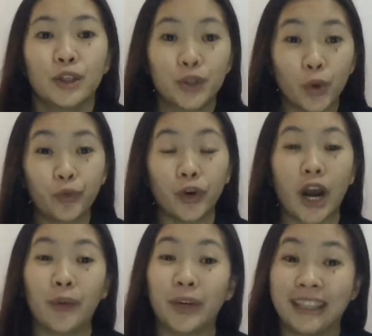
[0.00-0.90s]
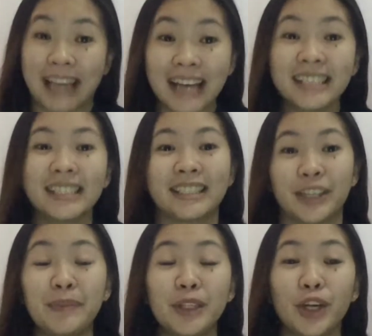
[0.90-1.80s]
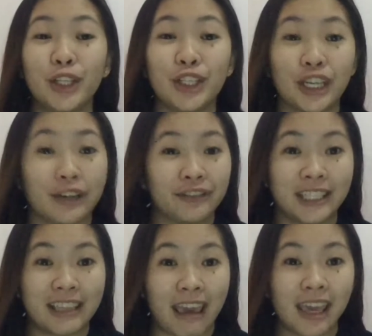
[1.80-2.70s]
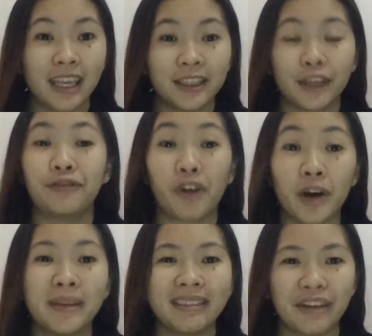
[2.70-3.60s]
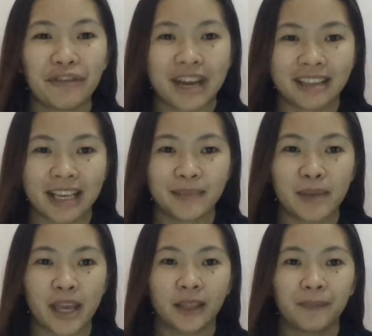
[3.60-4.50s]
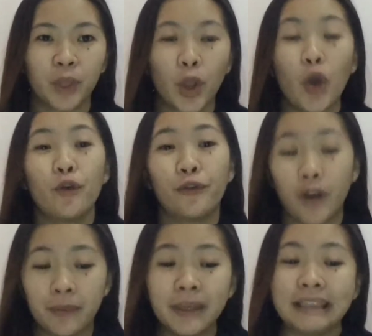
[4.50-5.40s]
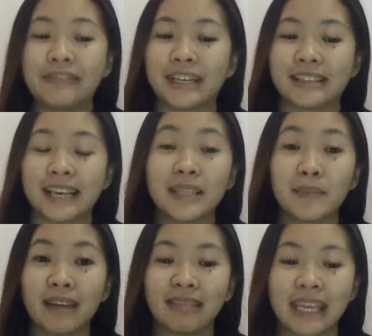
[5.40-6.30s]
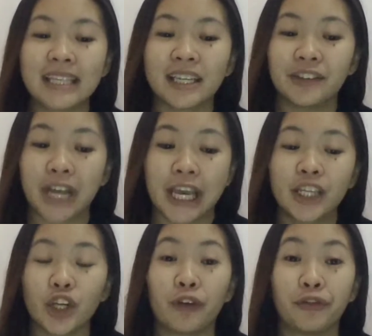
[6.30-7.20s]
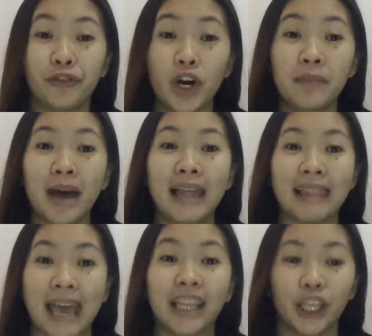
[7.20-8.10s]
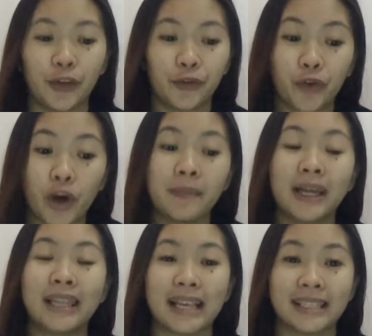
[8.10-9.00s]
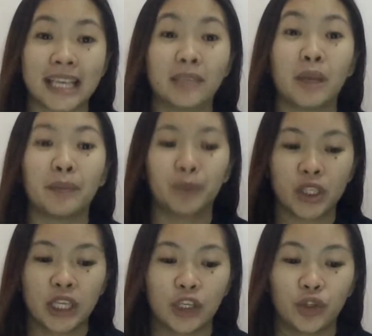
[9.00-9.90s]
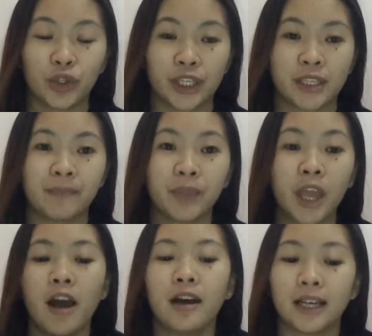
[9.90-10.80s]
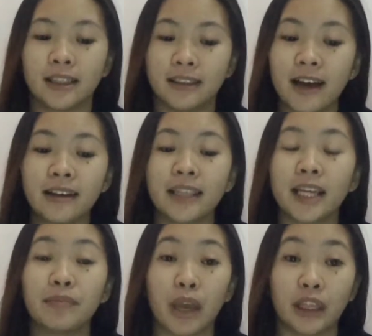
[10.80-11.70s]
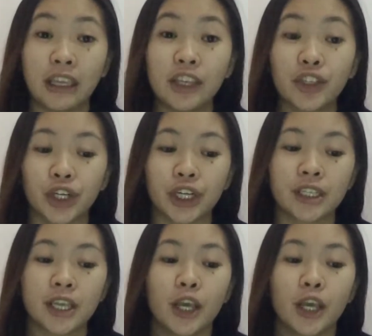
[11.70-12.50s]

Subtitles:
So for our last terminology of the day, the formative assessment. Formative assessment is a range of formal and informal assessment procedures conducted by teachers